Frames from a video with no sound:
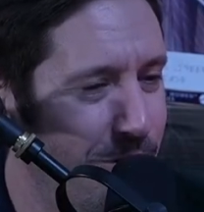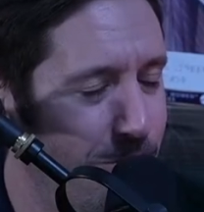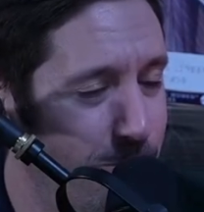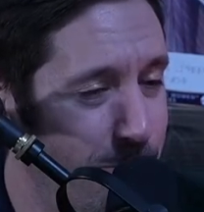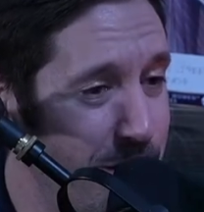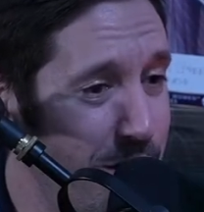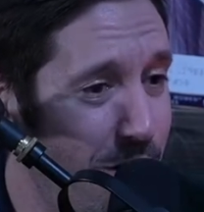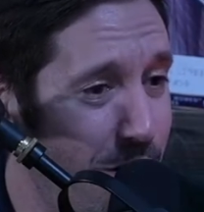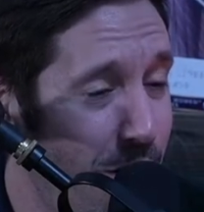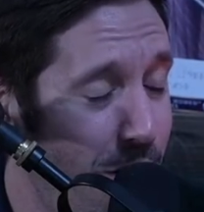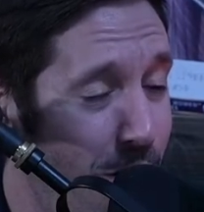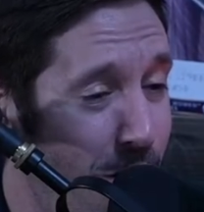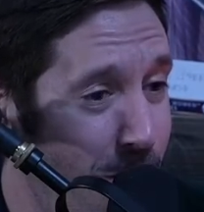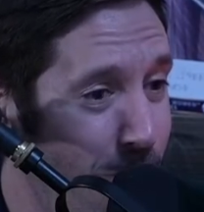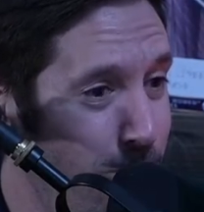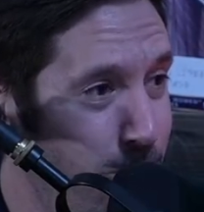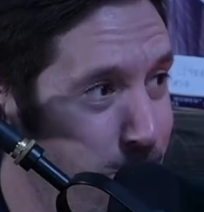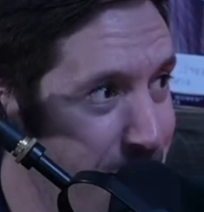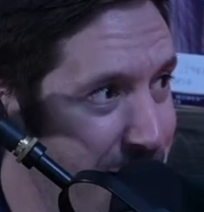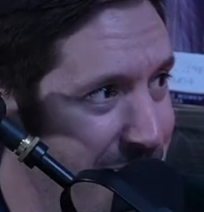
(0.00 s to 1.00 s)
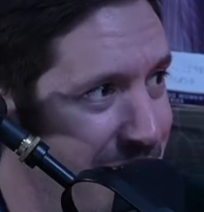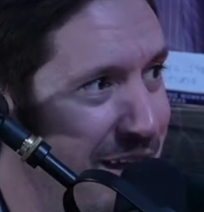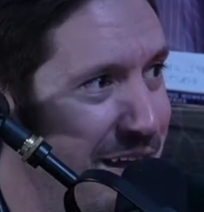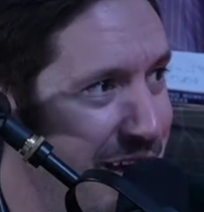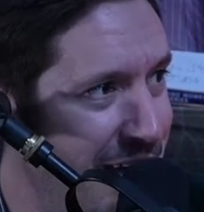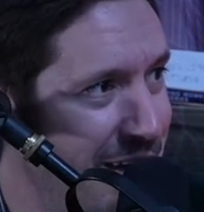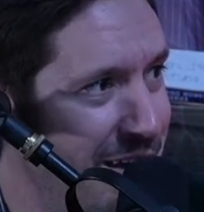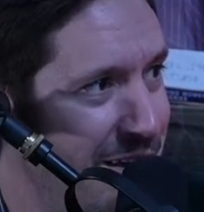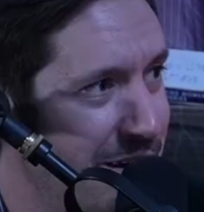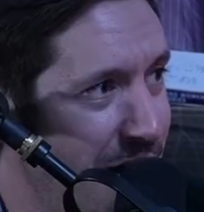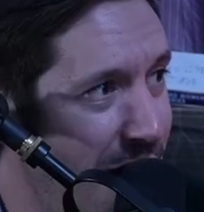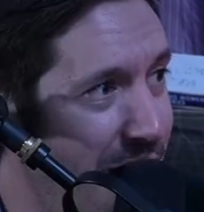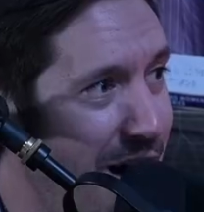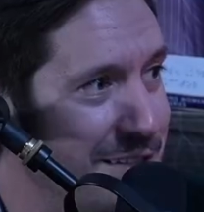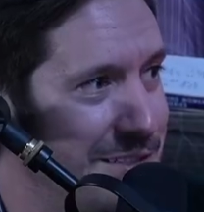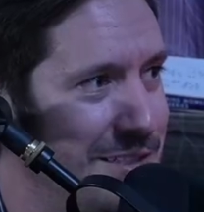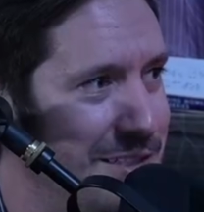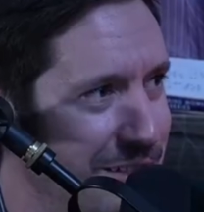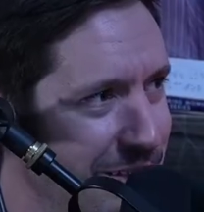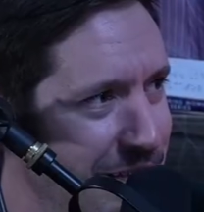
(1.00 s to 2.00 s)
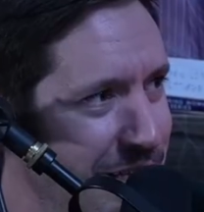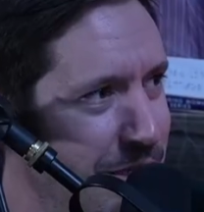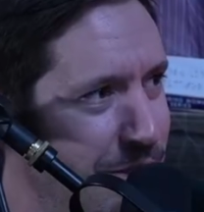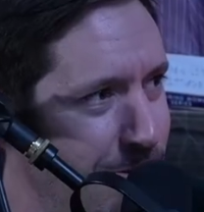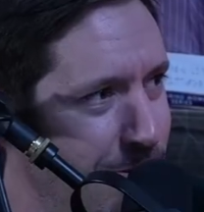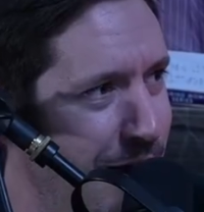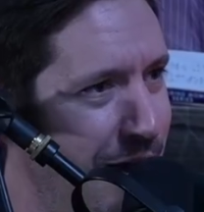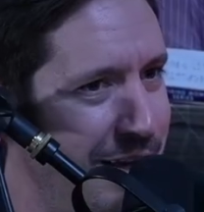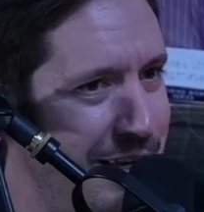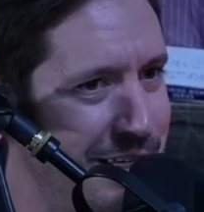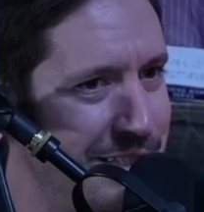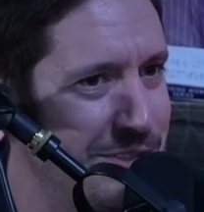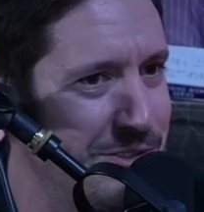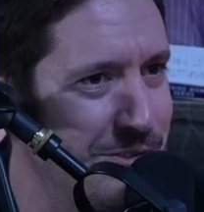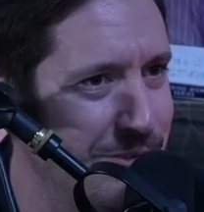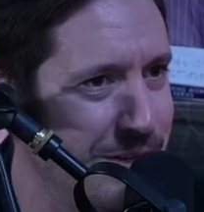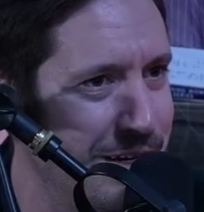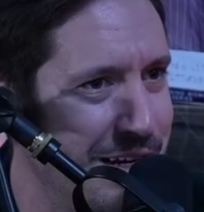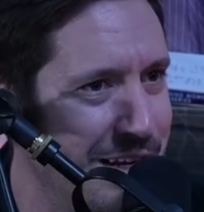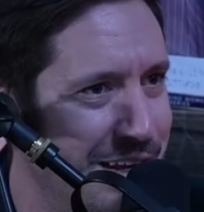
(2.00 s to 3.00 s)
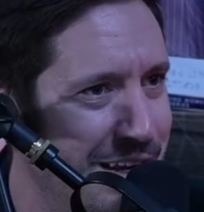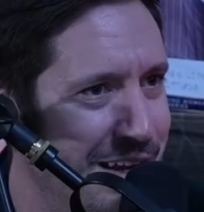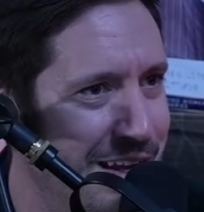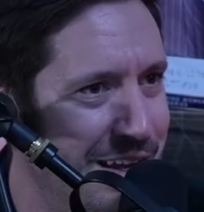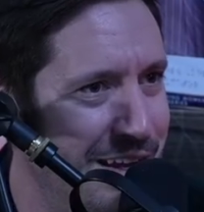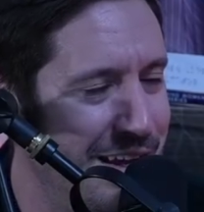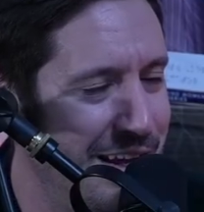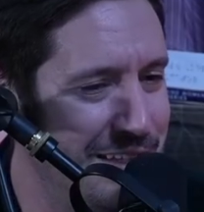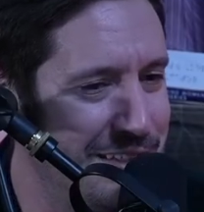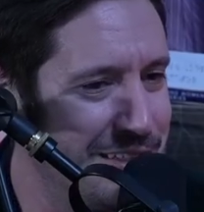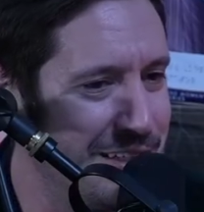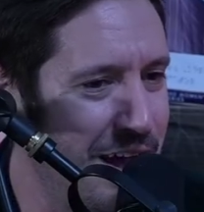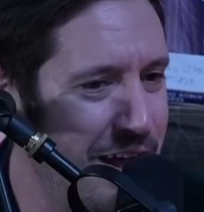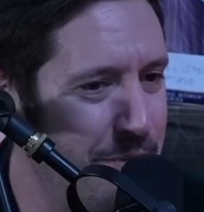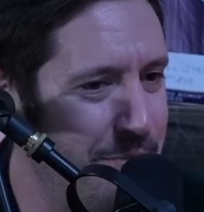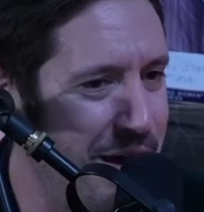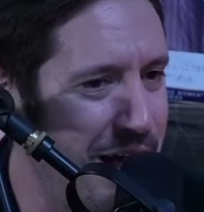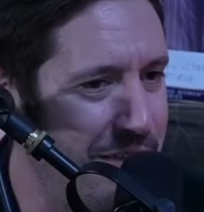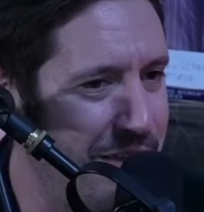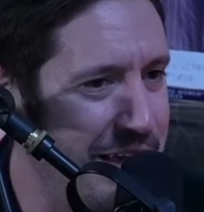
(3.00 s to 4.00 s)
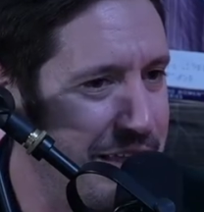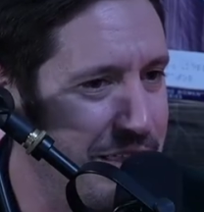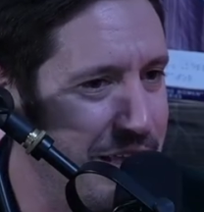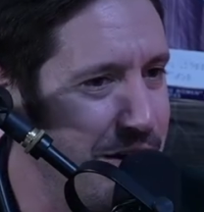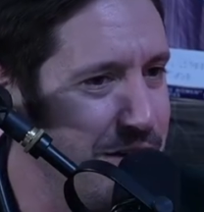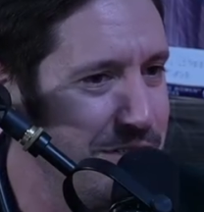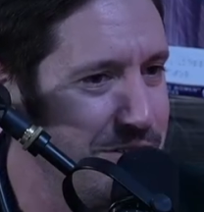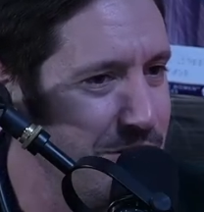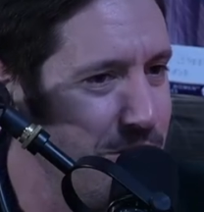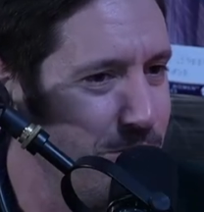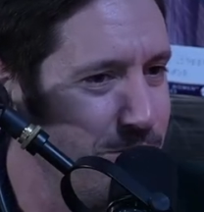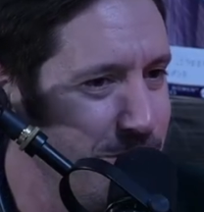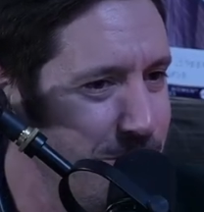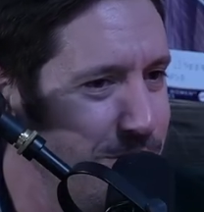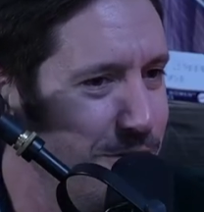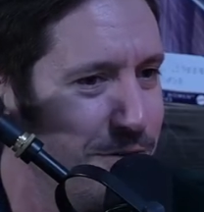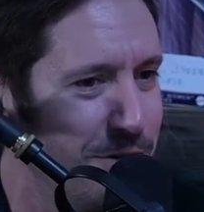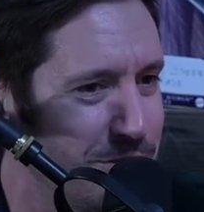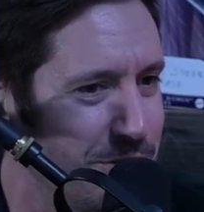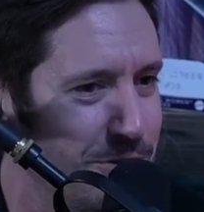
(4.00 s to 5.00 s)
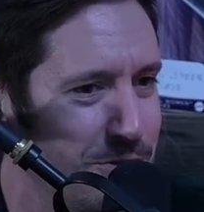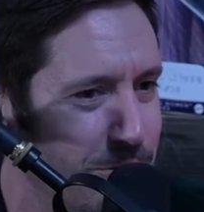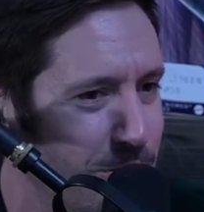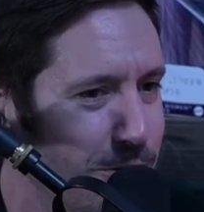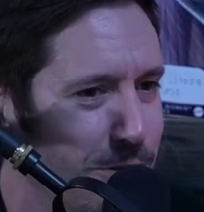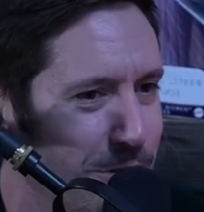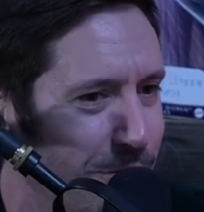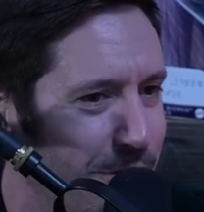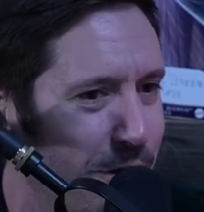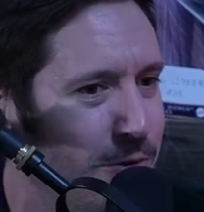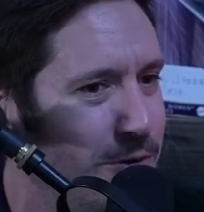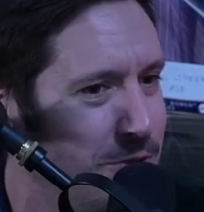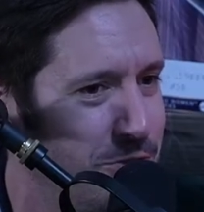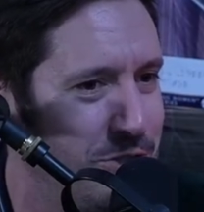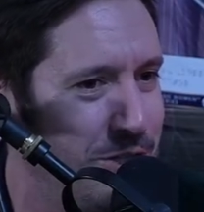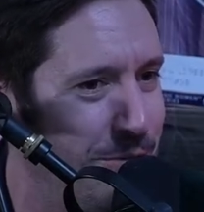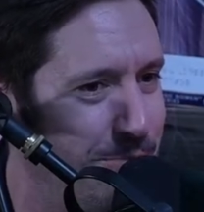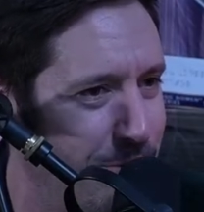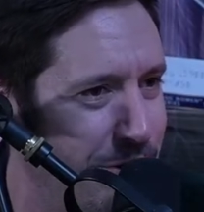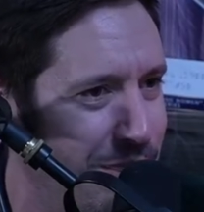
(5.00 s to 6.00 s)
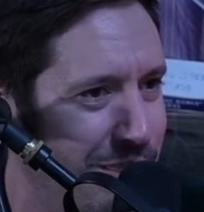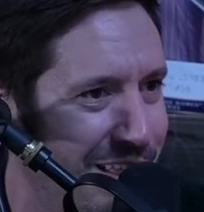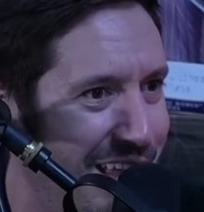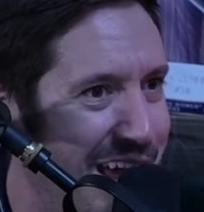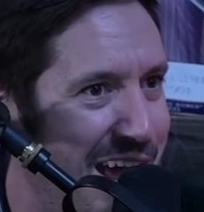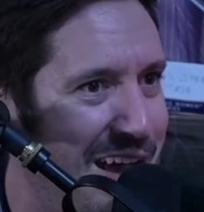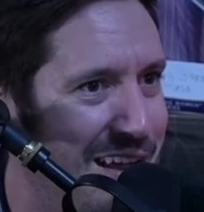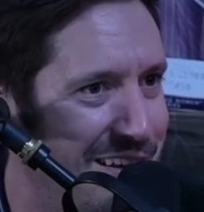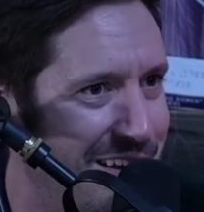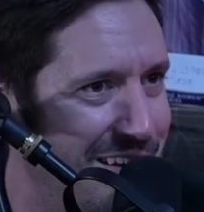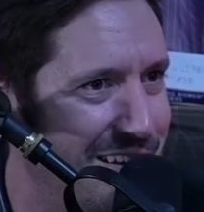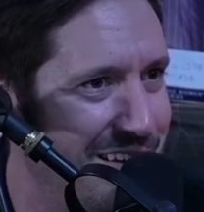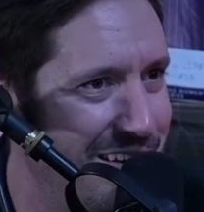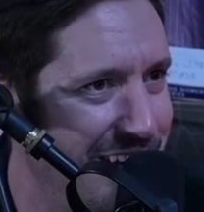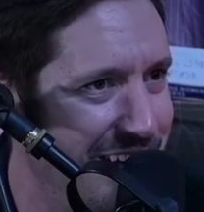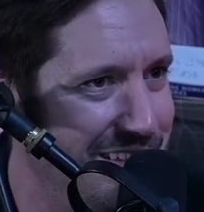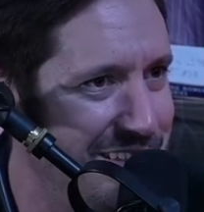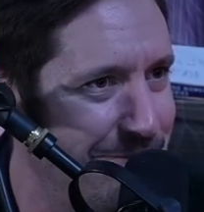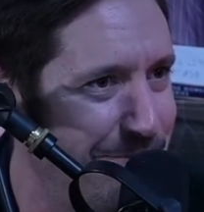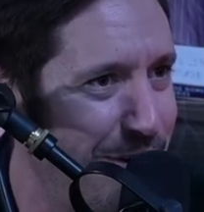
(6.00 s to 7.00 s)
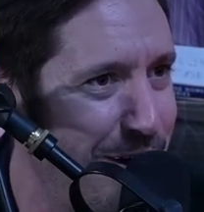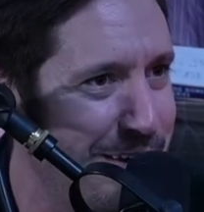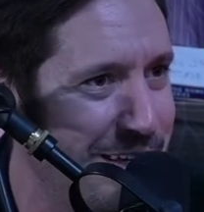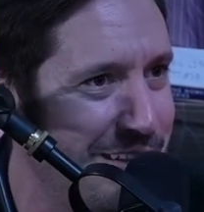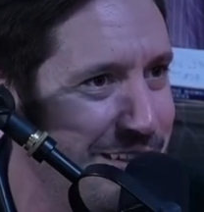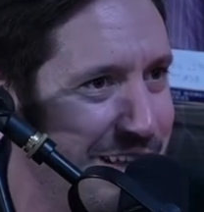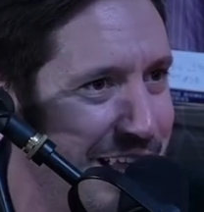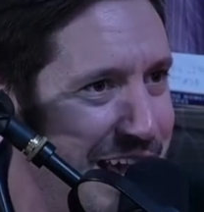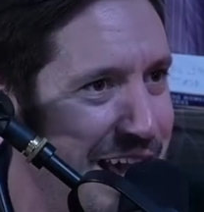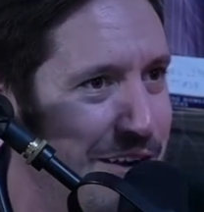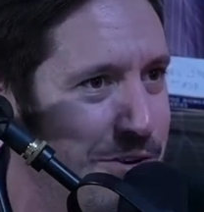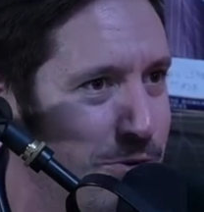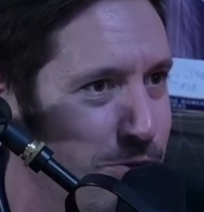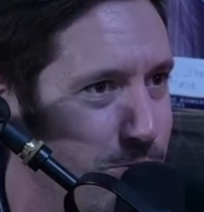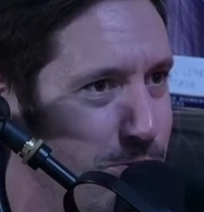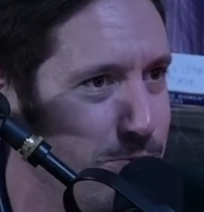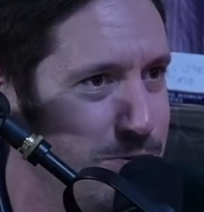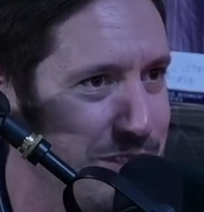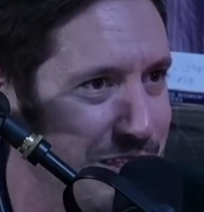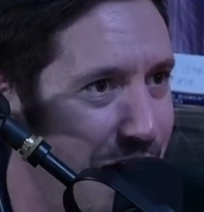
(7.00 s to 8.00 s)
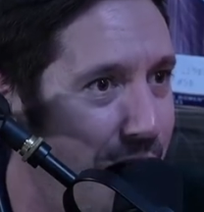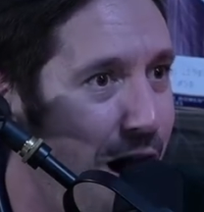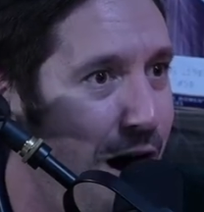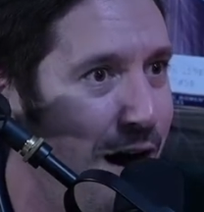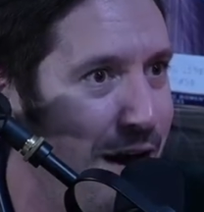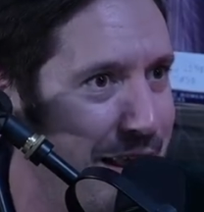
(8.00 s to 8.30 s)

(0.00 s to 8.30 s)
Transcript: We are all winging it constantly throughout history. It's not about, like, there is no universal truth of ownership with land. It, it's it, fucking land. Who's on